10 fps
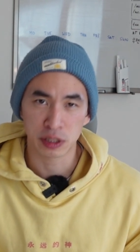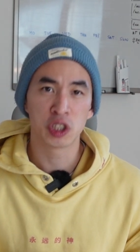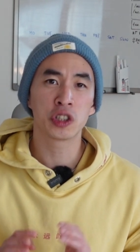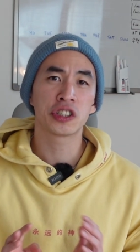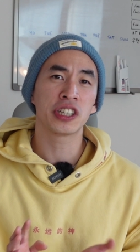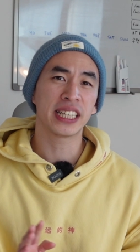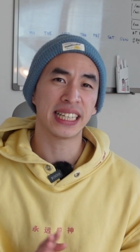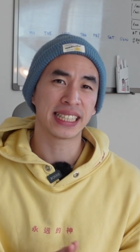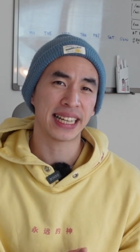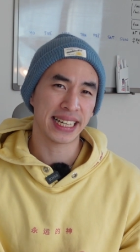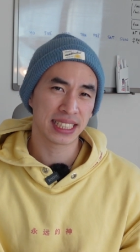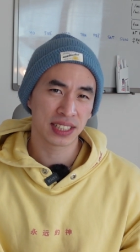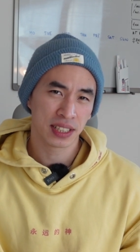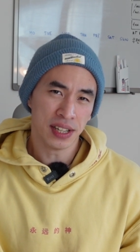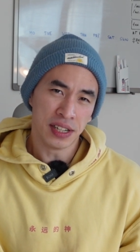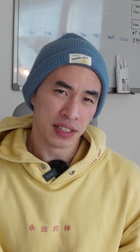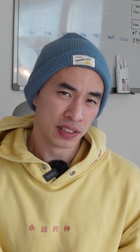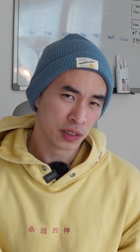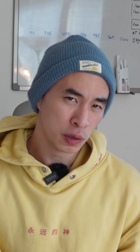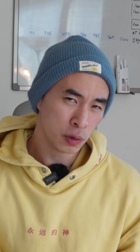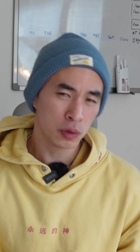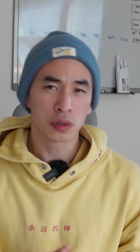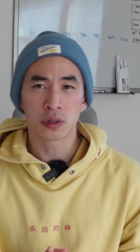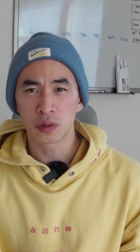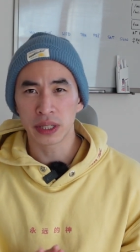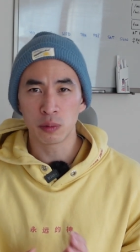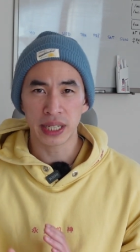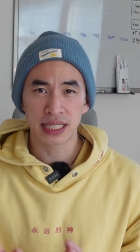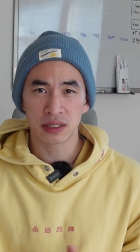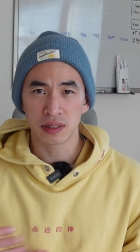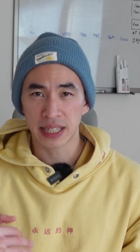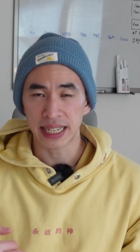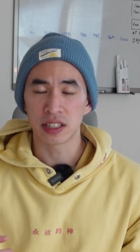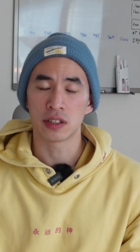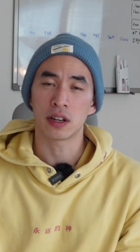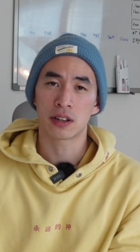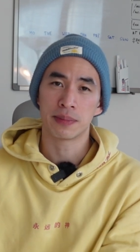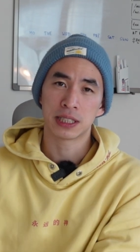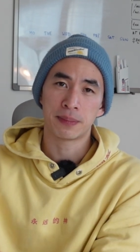Usually it takes 2 to 3 weeks to get your documents